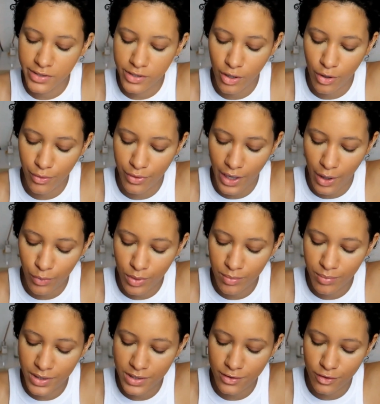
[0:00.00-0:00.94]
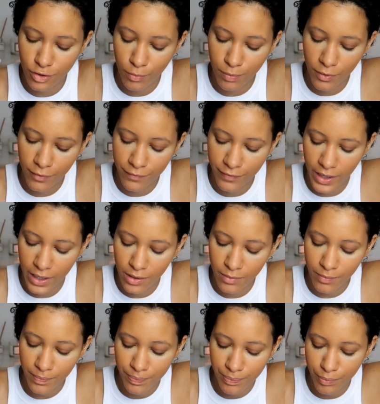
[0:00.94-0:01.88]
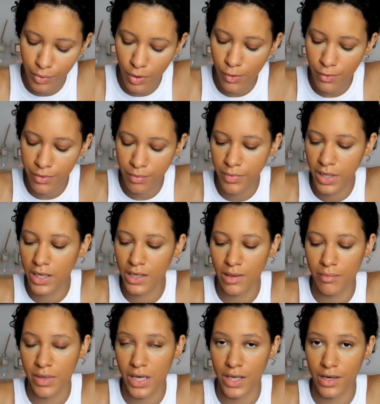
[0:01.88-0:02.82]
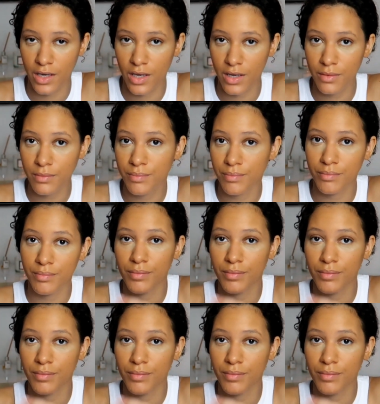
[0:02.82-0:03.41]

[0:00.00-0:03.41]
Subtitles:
So that will be super fun. Both me and Amanda